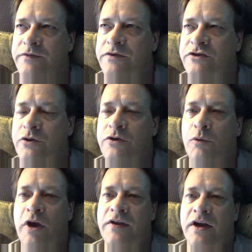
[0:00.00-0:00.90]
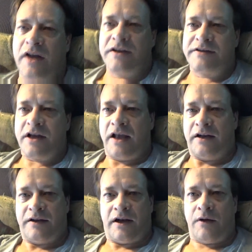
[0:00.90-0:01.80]
so the way that I
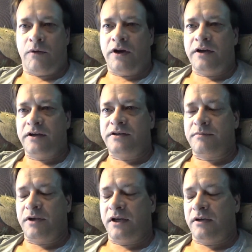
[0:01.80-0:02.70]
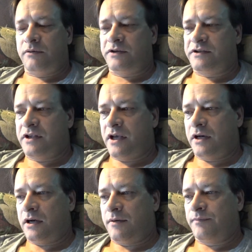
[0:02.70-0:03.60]
decided that I wanted it to be was that